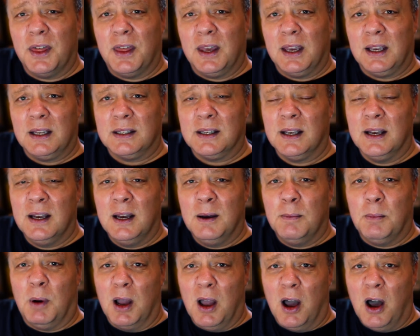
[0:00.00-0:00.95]
things,
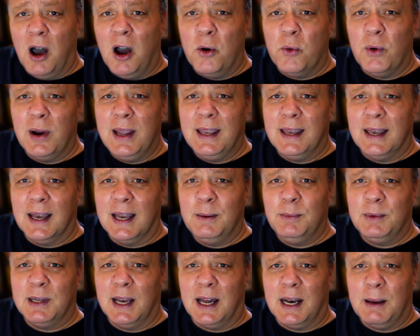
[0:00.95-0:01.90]
my heart rate
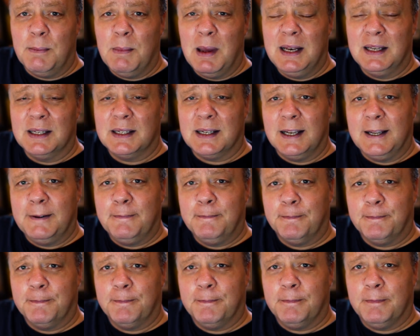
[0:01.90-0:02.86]
came down immensely.
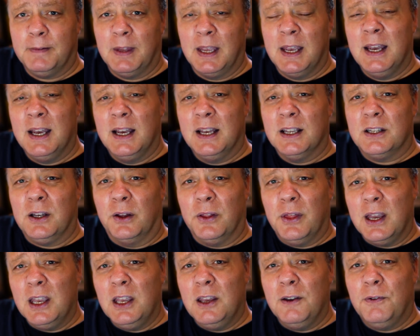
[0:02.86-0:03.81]
So
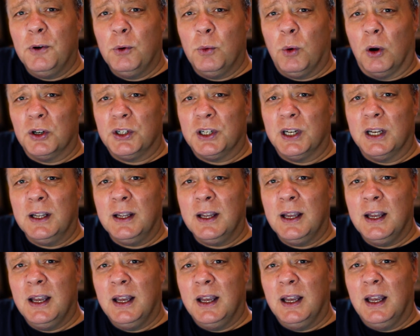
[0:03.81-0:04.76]
thank you for watching.
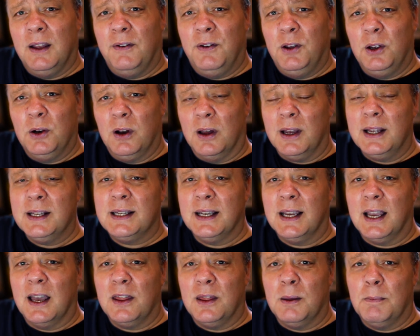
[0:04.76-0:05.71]
If you'd like to
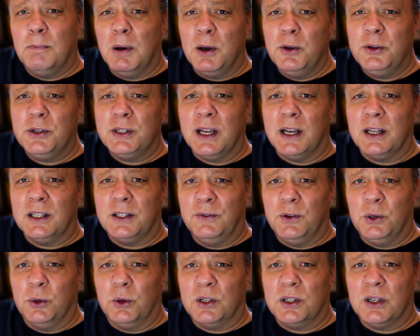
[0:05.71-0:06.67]
get the most out
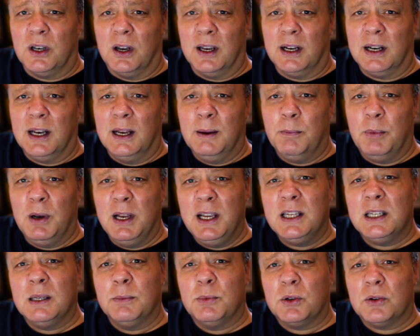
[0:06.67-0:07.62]
of your cycling,
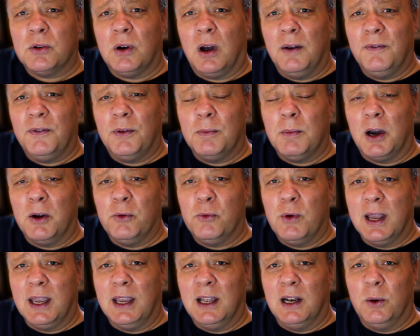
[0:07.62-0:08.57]
please subscribe for my
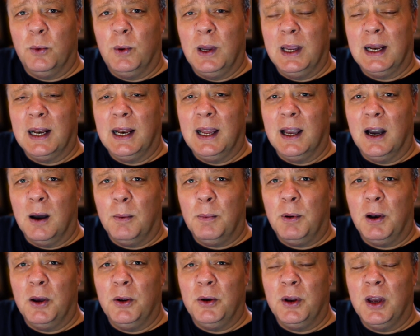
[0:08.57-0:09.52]
regular weekly
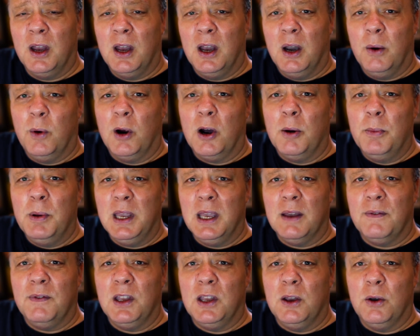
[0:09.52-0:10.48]
upload, where I'll be
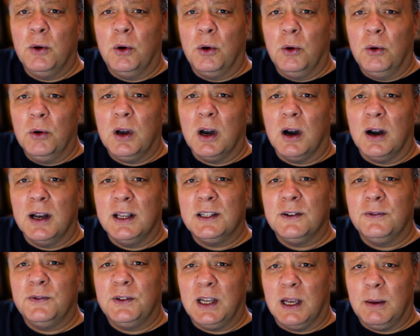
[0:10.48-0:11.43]
giving you all
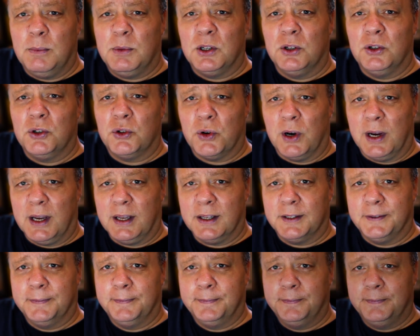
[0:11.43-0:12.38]
kinds of tips and
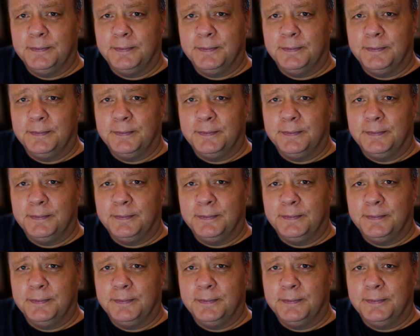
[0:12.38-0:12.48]
tricks.